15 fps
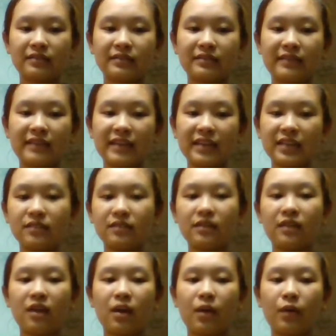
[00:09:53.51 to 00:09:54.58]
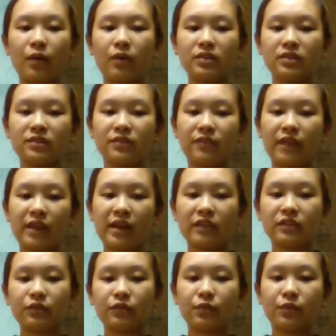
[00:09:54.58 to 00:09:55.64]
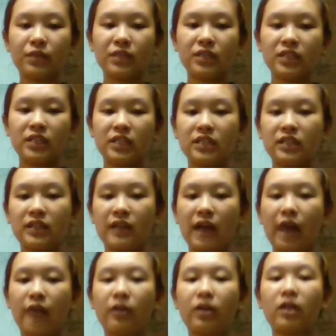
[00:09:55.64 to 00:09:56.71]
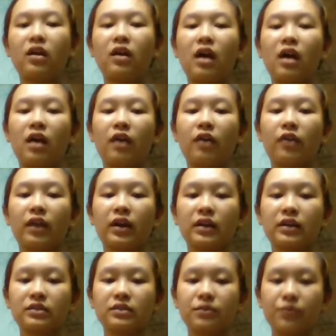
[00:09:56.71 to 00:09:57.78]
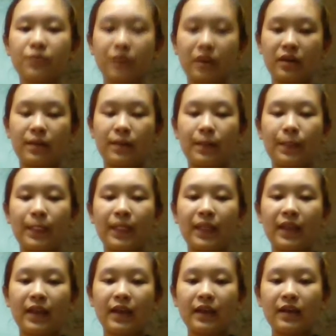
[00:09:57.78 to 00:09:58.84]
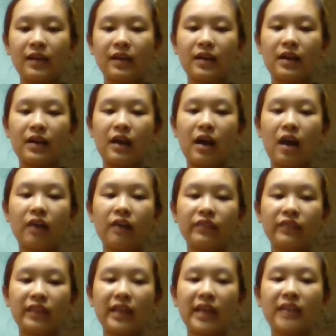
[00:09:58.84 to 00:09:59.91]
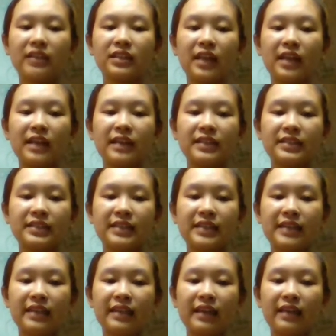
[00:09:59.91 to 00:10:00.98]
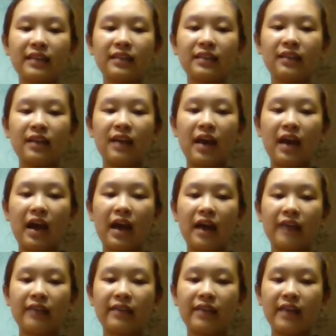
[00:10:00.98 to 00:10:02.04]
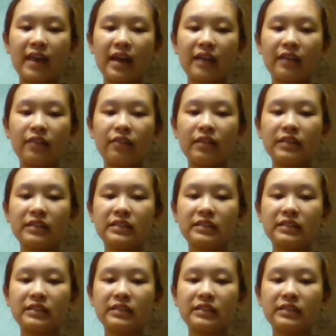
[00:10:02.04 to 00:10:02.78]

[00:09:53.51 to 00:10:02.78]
tax wasn't fair to business owner or consumer. After that, she said that Their newly